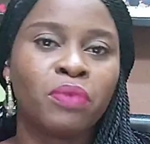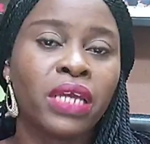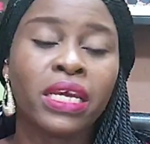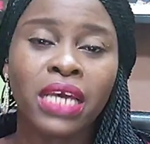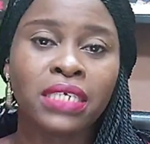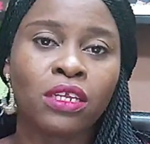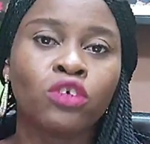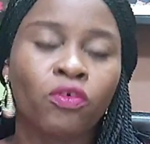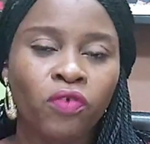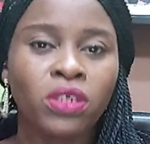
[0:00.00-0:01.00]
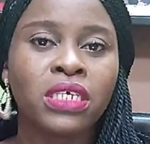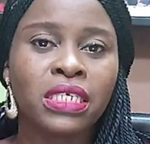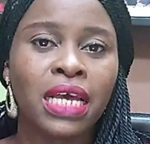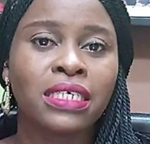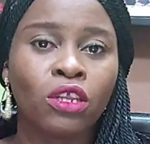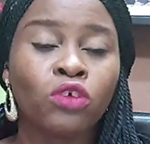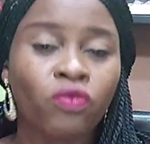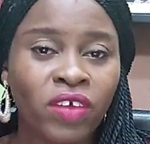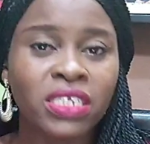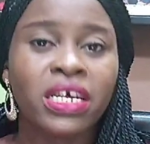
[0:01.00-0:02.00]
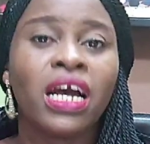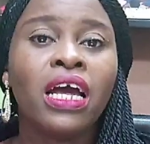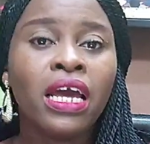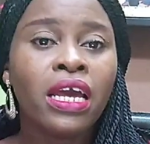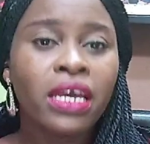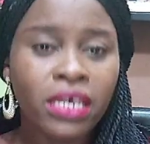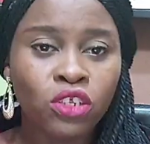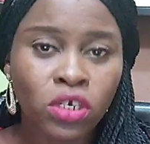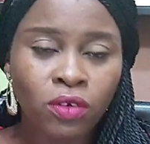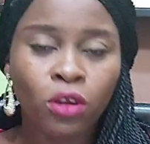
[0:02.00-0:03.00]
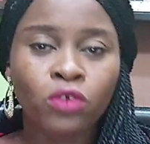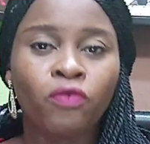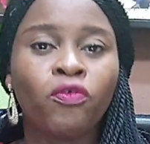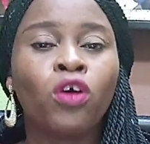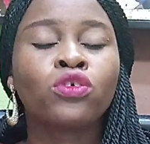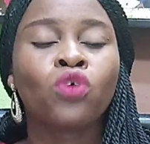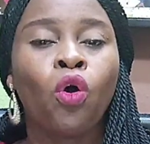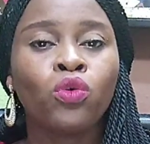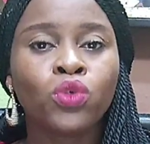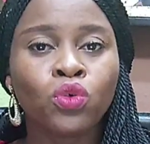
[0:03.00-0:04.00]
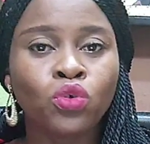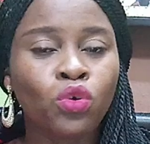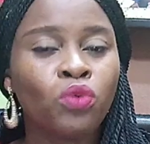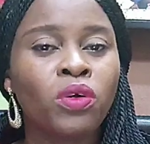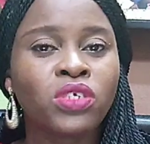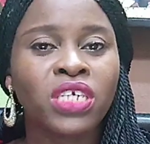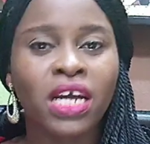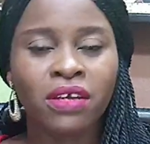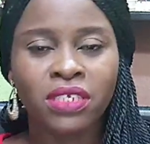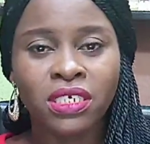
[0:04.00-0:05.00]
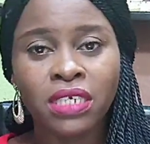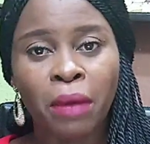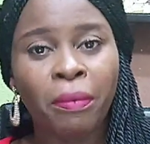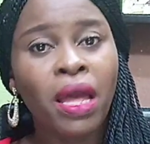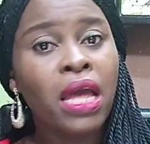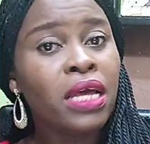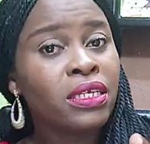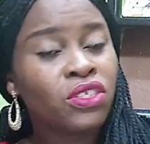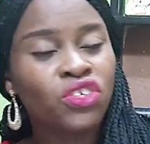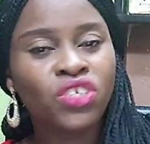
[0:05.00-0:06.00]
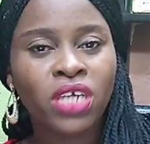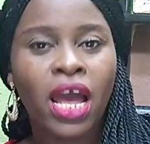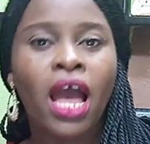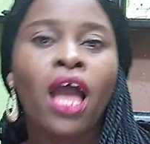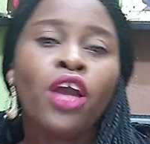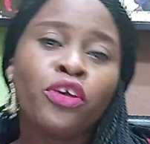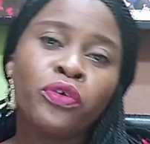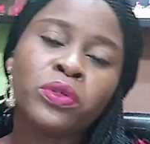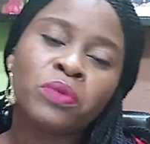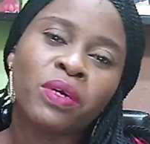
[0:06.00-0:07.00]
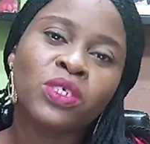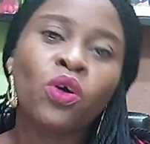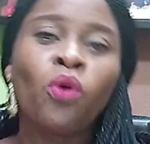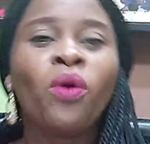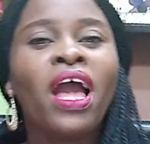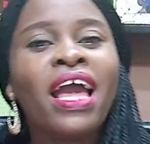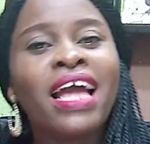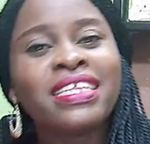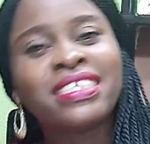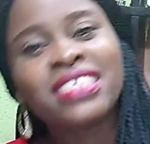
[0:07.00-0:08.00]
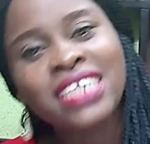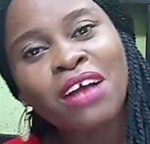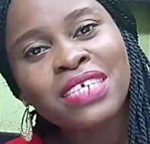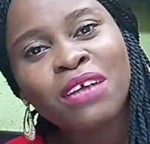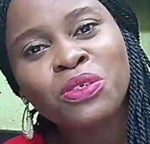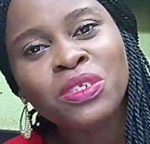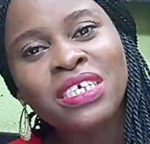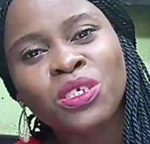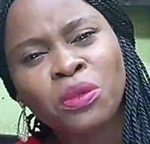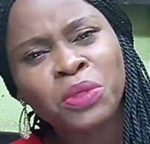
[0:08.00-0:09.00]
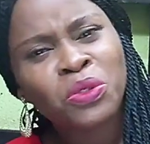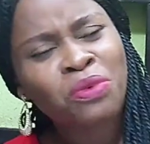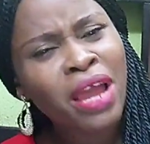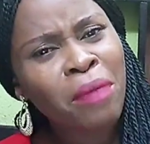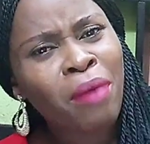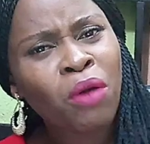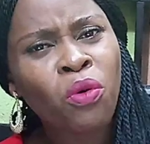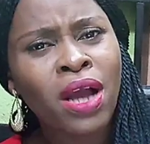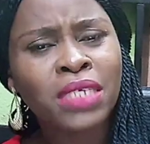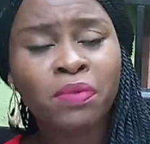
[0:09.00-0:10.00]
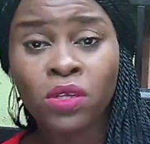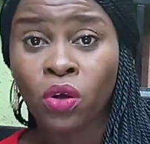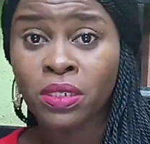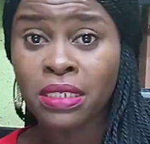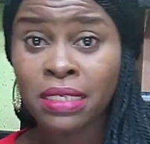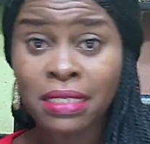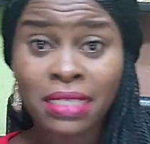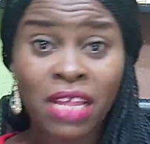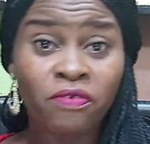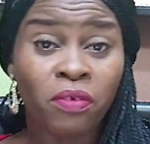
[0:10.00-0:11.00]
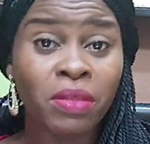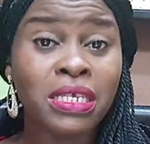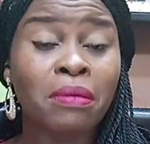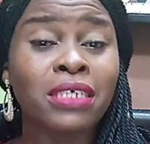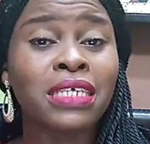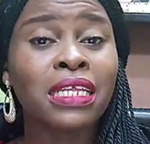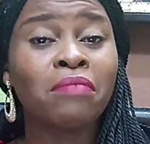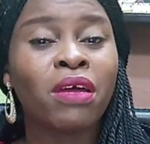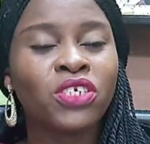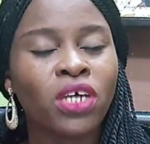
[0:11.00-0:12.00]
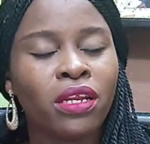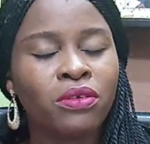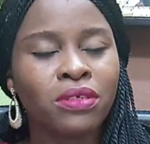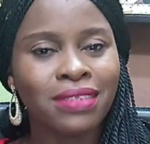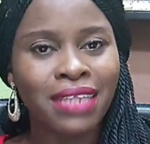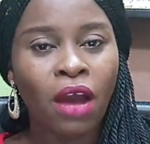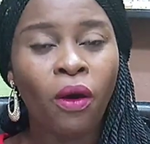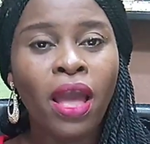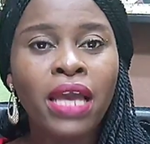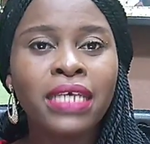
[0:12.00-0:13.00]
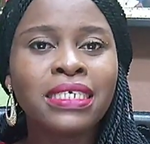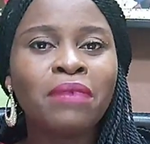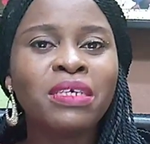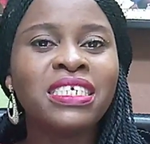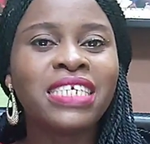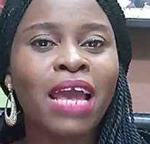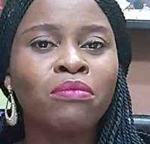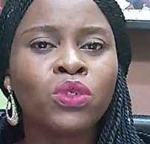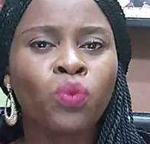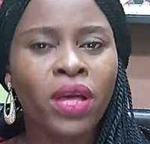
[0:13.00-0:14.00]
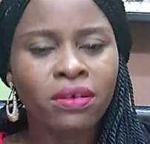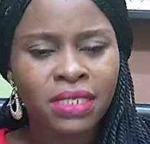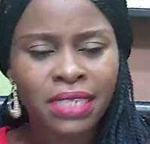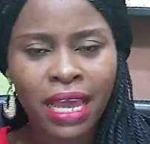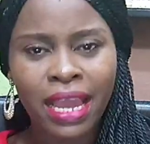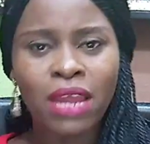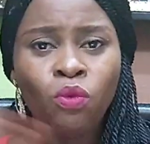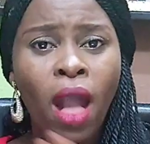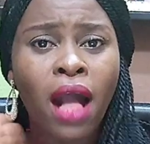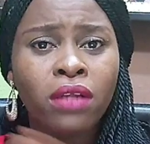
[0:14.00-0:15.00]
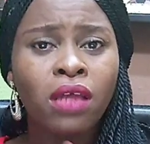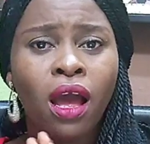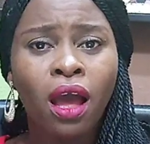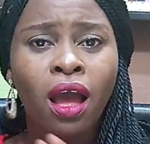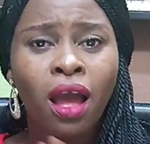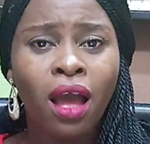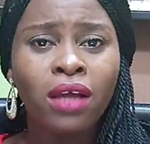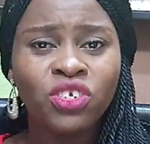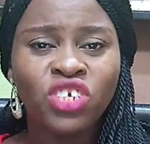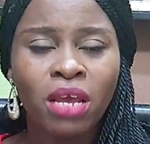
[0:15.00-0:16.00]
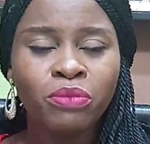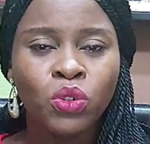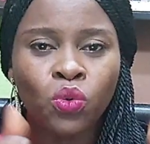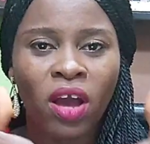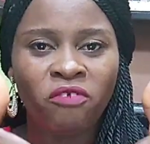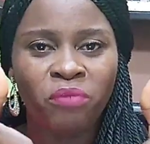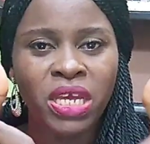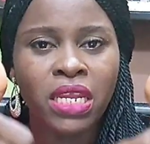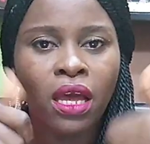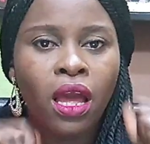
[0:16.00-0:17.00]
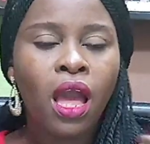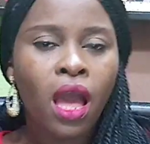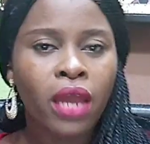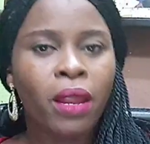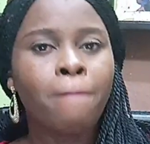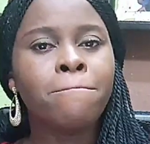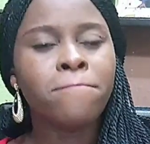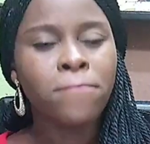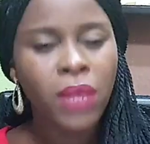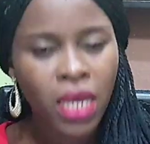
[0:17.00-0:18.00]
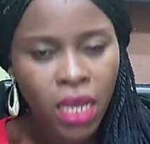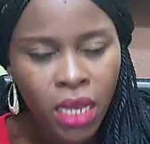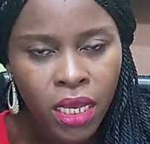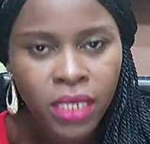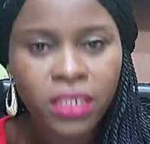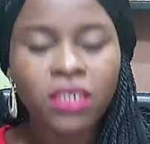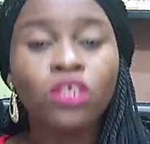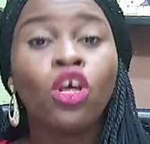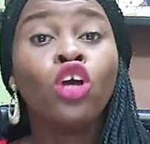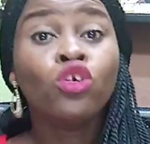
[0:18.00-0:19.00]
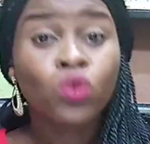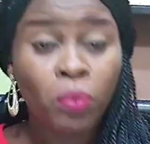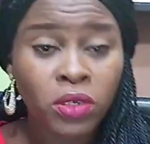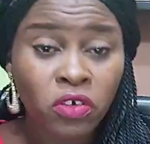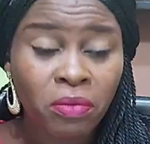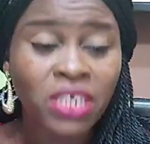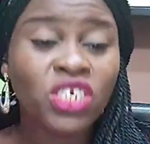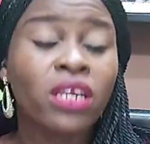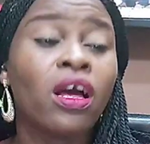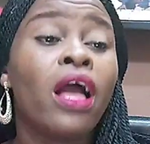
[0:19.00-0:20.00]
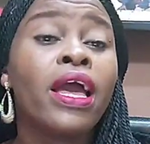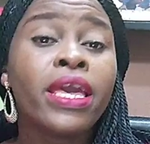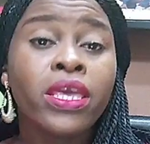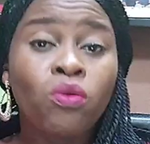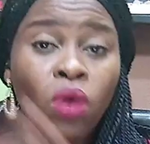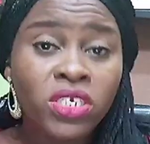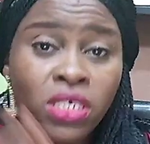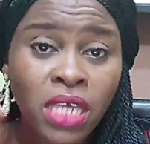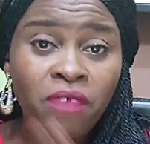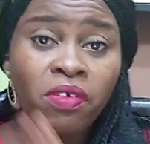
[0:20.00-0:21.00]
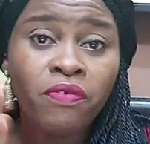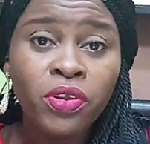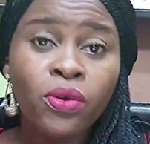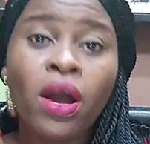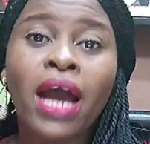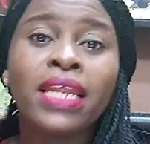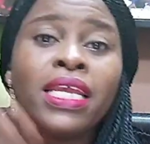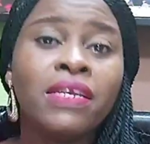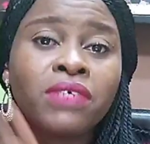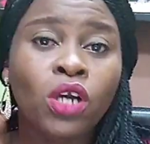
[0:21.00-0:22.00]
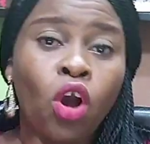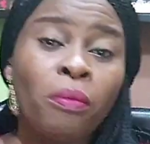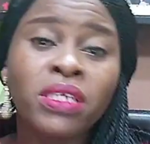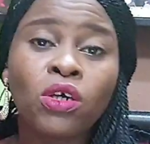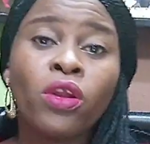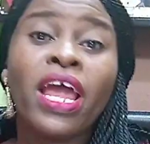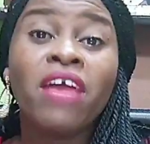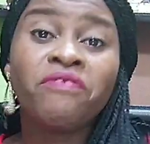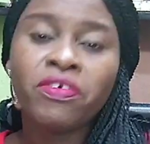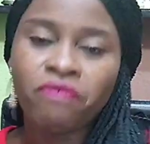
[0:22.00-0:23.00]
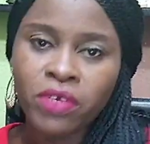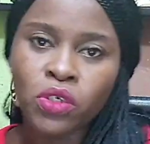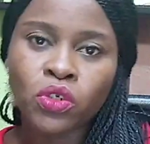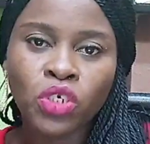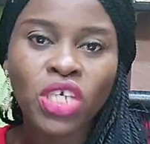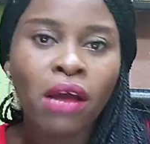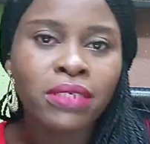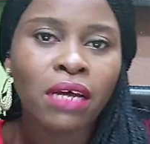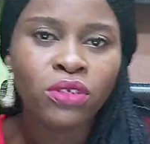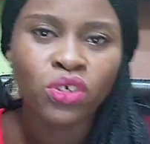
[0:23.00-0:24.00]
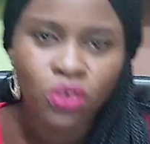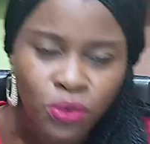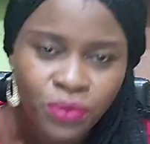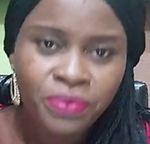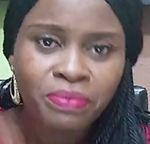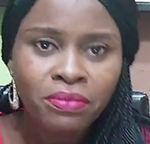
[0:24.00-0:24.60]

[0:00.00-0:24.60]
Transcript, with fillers: But then he has a lot of content. He has a lot of idea. He does a lot of vlogs also. So you want to check out this um, teacher YouTuber. So shout out to this subscriber who has been consistent from the time I started my channel to now. His name is James Wilson. Well done, James. You have been an amazing supporter of my channel. He watches every video and he leaves a comment on every video, so shout out to you.